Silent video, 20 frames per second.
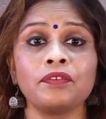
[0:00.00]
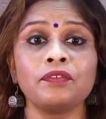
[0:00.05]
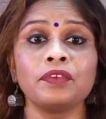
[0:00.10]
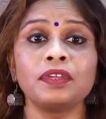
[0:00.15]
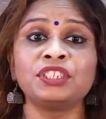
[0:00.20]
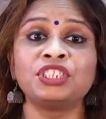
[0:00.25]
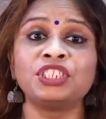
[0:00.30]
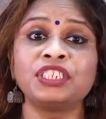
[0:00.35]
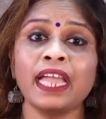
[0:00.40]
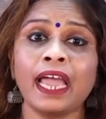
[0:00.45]

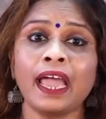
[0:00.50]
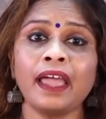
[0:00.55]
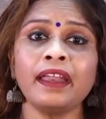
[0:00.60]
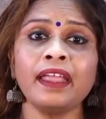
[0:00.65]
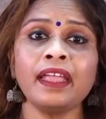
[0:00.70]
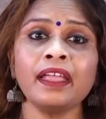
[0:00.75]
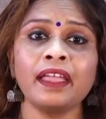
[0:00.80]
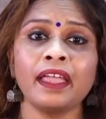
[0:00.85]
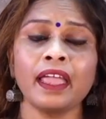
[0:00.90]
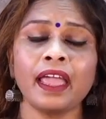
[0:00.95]

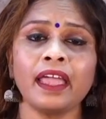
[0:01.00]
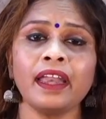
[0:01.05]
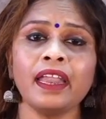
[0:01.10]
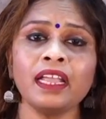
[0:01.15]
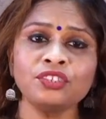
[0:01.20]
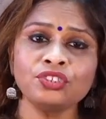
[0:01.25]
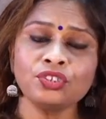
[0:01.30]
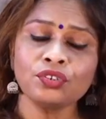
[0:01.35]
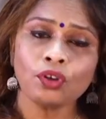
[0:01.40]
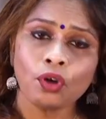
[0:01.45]
sharing, caring
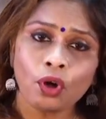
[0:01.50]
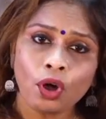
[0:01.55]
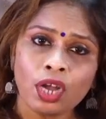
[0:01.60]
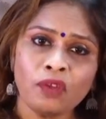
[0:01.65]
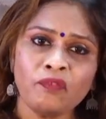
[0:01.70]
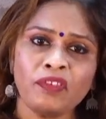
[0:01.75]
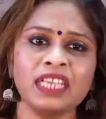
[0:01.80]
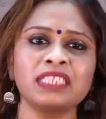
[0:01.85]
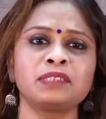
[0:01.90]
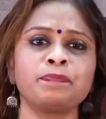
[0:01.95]
should
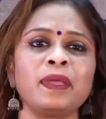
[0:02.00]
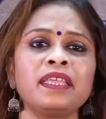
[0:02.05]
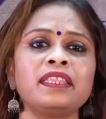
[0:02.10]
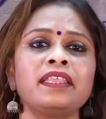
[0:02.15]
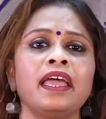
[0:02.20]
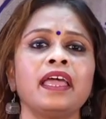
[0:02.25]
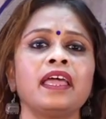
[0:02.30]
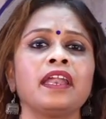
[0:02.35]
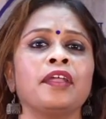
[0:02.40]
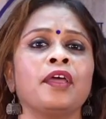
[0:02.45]
always be
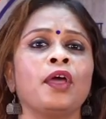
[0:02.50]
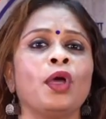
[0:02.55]
there.